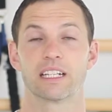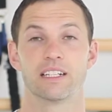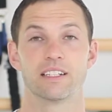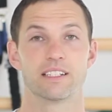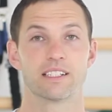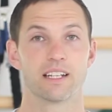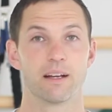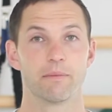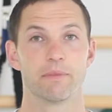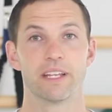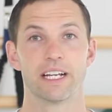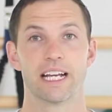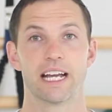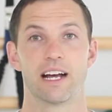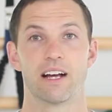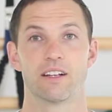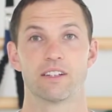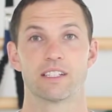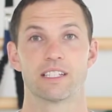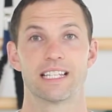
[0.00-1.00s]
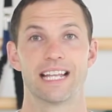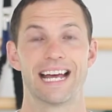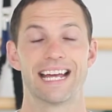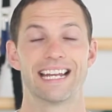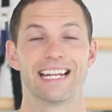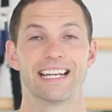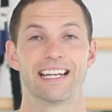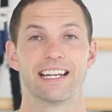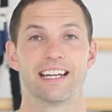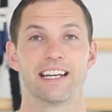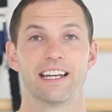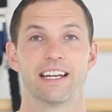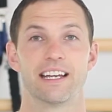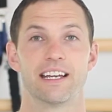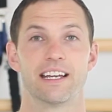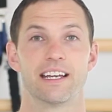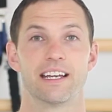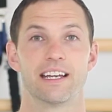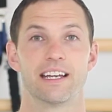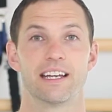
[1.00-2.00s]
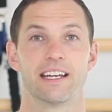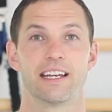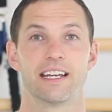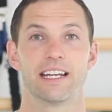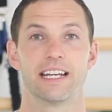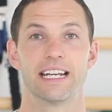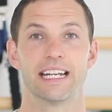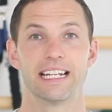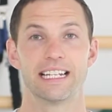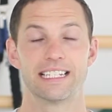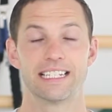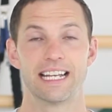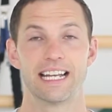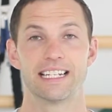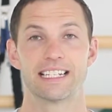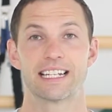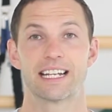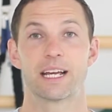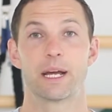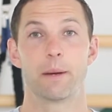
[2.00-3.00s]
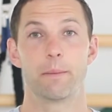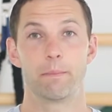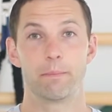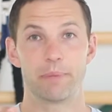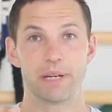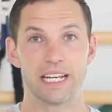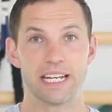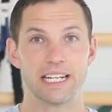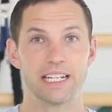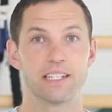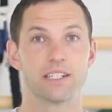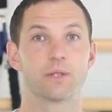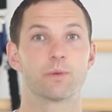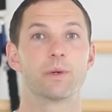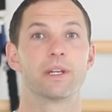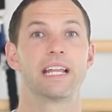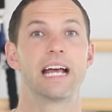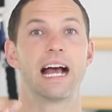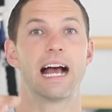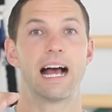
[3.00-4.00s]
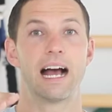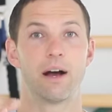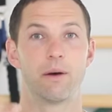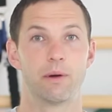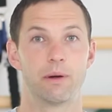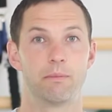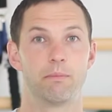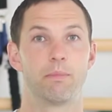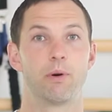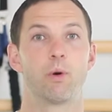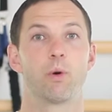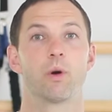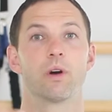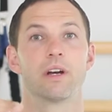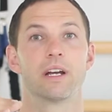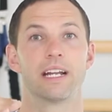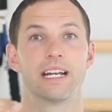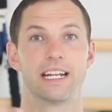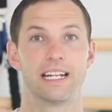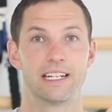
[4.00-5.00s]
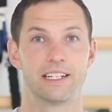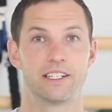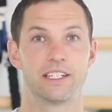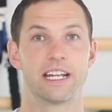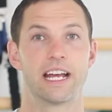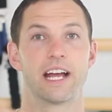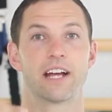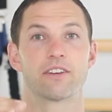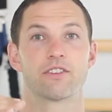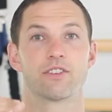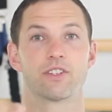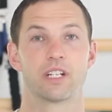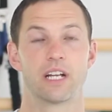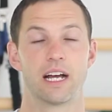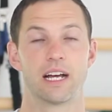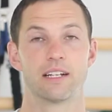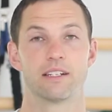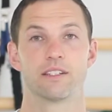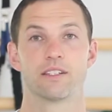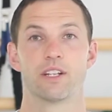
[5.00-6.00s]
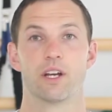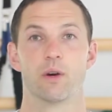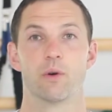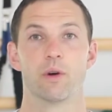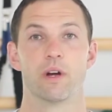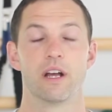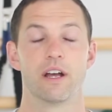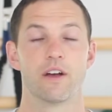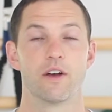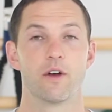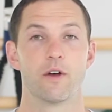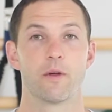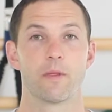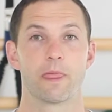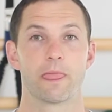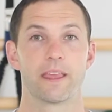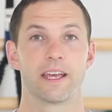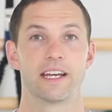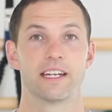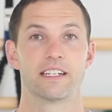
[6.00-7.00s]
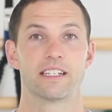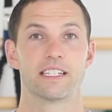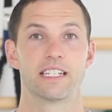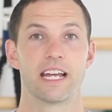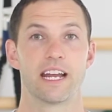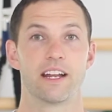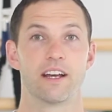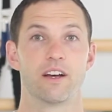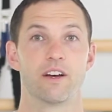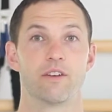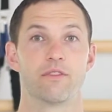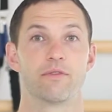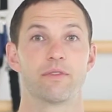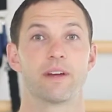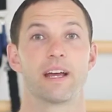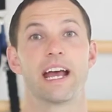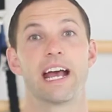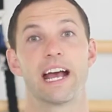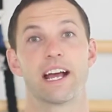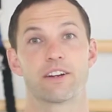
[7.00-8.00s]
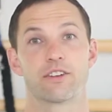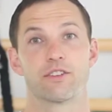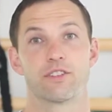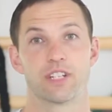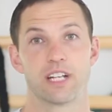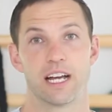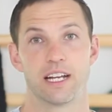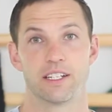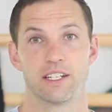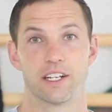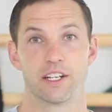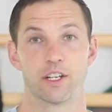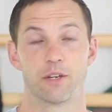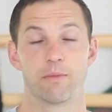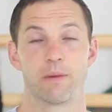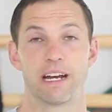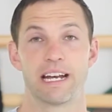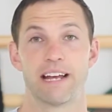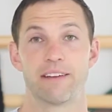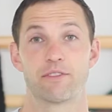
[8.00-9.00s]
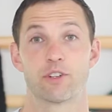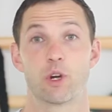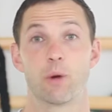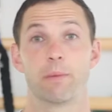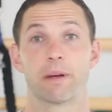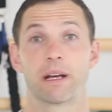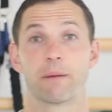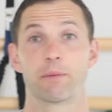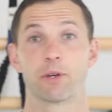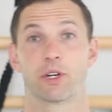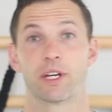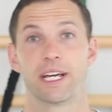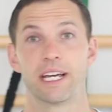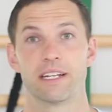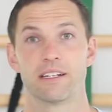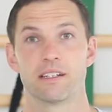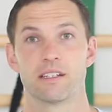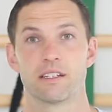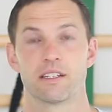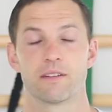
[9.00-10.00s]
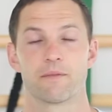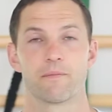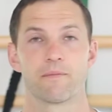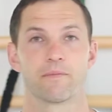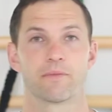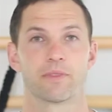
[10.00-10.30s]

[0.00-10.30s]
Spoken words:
Something else that, in a sense, competes with how important it is to exercise. So instead of exercising, you might have to go pick up your kids.